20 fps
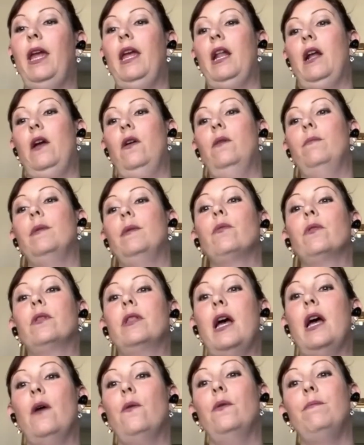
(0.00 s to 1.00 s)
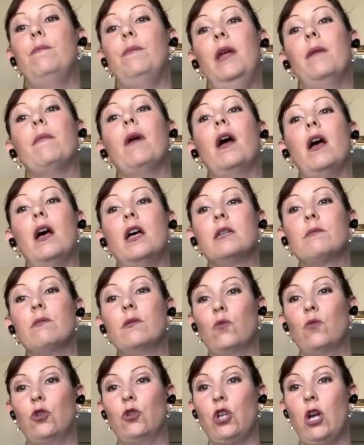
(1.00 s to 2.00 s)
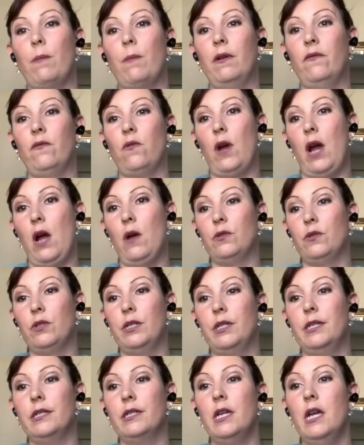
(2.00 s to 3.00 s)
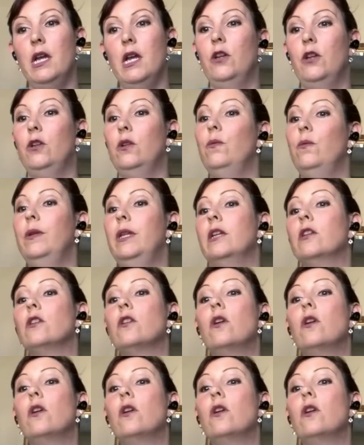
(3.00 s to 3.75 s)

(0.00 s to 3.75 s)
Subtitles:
And I remembered that when me and my husband were shopping for houses. We didn't